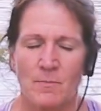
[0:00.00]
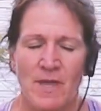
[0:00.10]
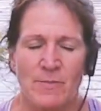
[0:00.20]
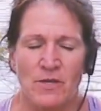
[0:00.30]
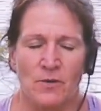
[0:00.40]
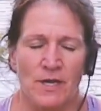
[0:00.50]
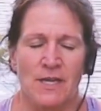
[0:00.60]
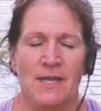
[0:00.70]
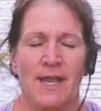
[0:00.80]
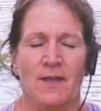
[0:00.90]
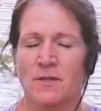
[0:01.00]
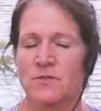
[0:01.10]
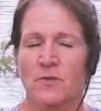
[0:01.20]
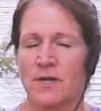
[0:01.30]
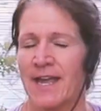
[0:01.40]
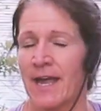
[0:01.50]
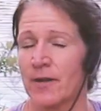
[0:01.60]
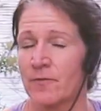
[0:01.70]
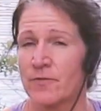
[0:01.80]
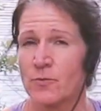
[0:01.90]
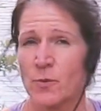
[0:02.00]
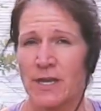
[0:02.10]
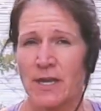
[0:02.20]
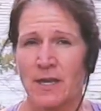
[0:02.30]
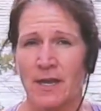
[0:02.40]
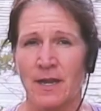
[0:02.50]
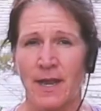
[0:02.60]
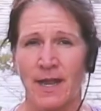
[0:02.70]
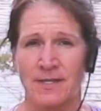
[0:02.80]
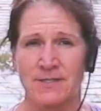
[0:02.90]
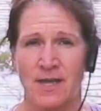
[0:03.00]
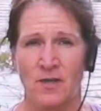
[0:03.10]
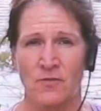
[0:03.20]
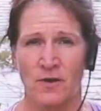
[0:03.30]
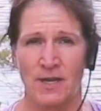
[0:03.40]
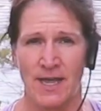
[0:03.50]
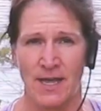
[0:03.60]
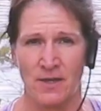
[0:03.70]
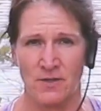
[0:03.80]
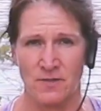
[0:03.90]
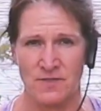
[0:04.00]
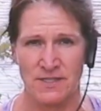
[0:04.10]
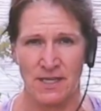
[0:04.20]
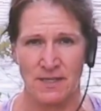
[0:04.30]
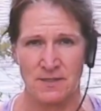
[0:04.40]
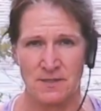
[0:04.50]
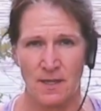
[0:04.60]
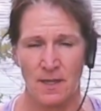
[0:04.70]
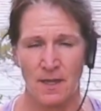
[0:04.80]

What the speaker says: maybe your inhales for a count of 3 and exhale for a count of 6.